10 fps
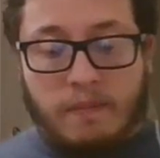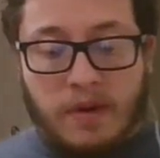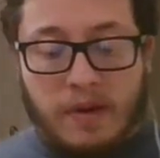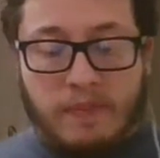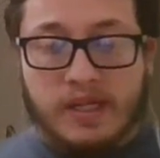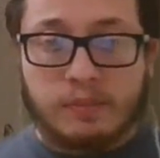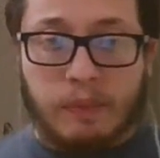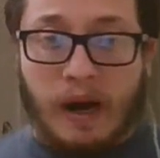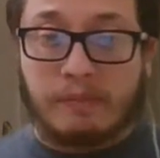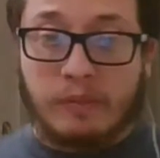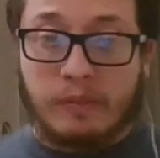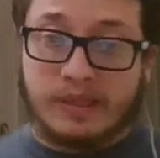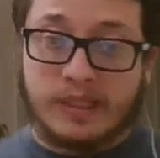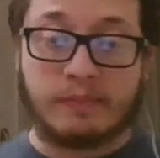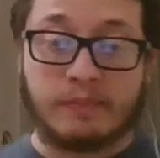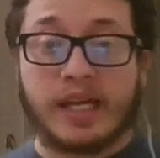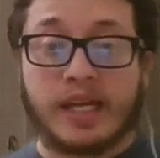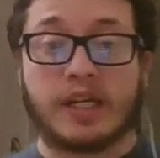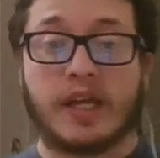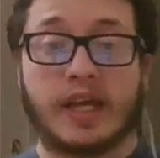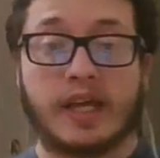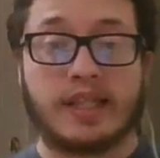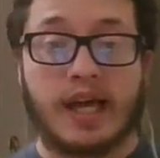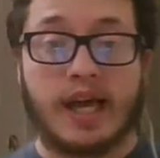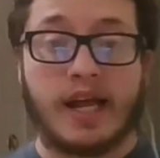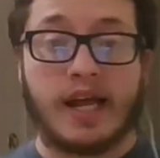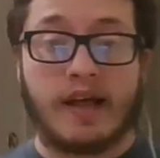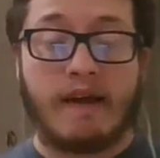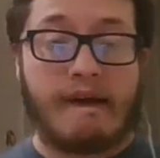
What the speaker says: my biggest problem with this match is that